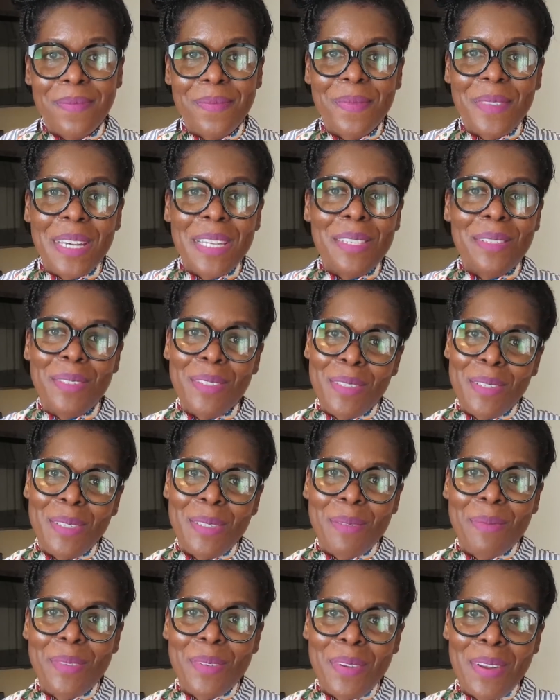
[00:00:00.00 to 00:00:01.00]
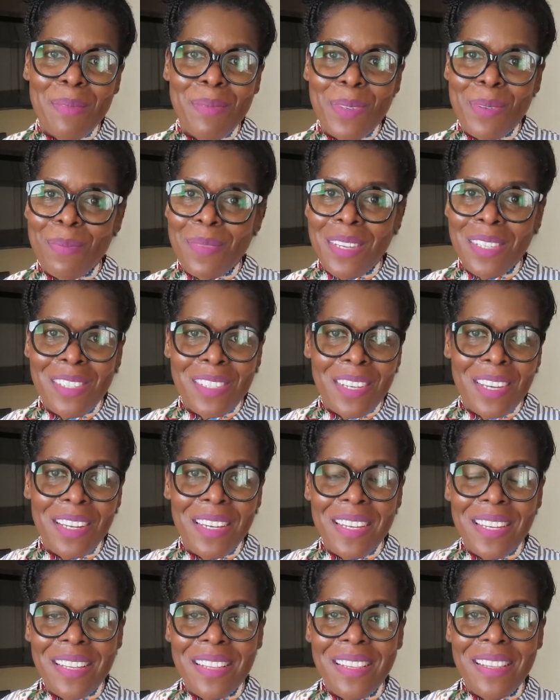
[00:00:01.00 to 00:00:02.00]
why don't you subscribe to my
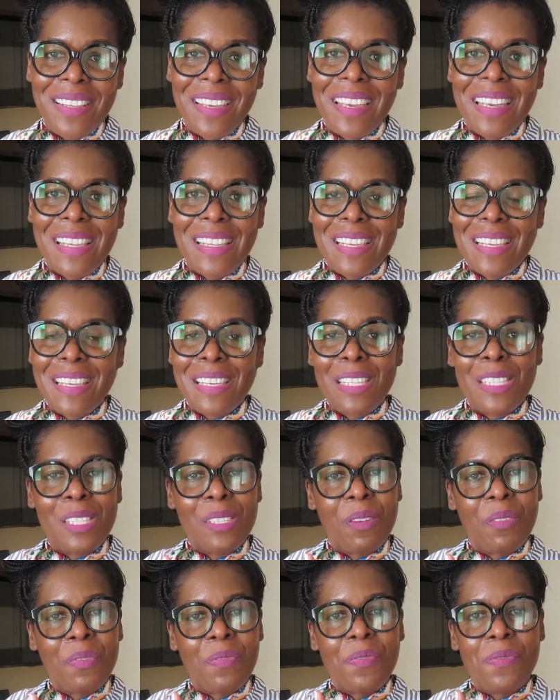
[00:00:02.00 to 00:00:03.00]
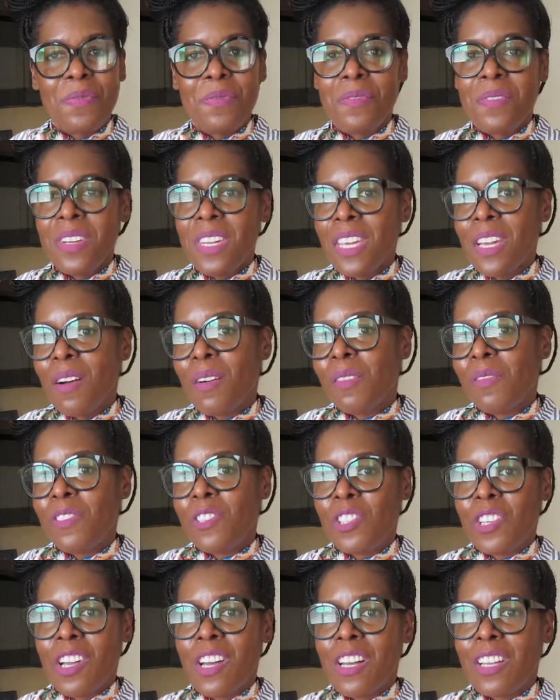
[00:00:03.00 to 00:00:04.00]
channel? It is free of
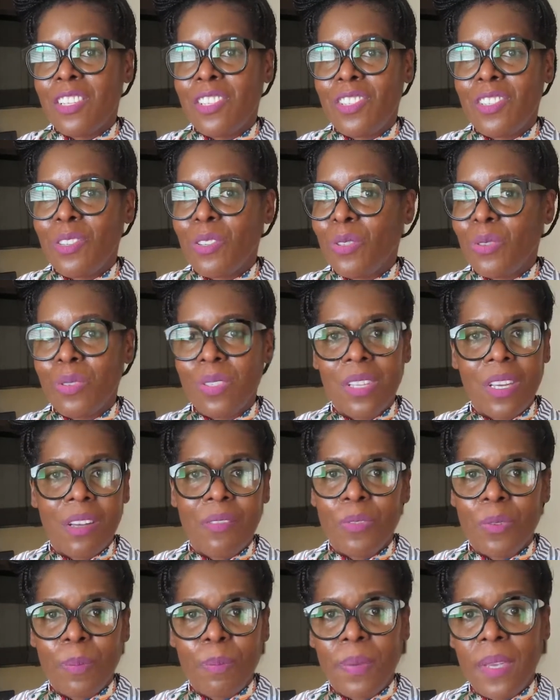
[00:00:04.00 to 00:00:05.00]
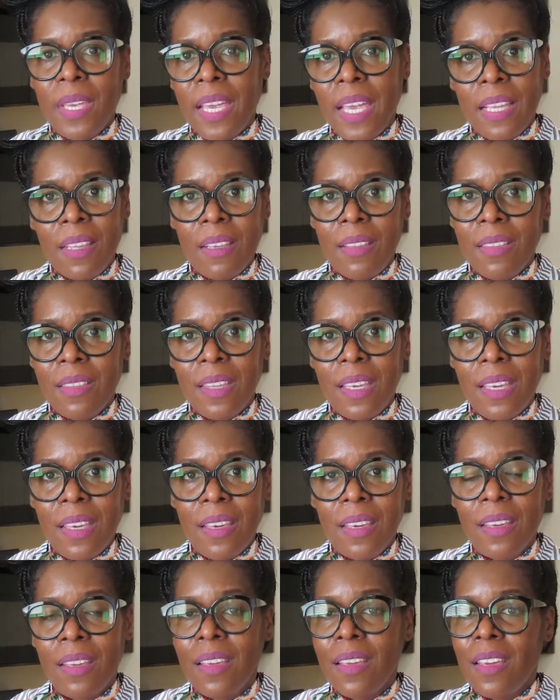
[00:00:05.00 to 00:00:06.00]
charge. You don't have to pay
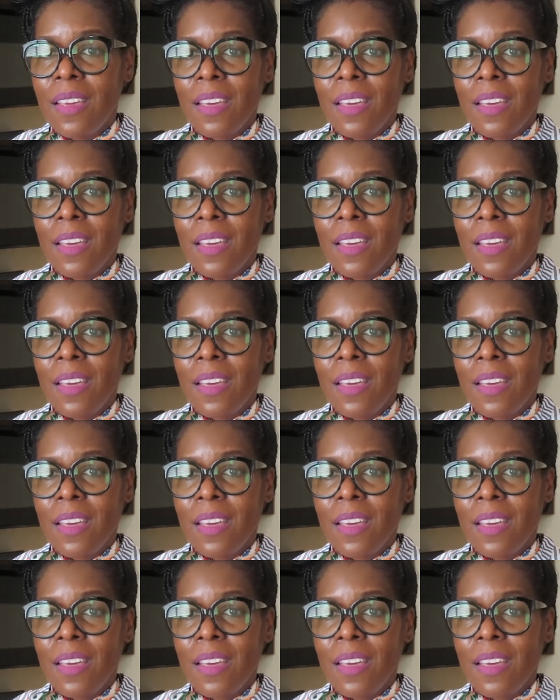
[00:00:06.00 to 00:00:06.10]
anything.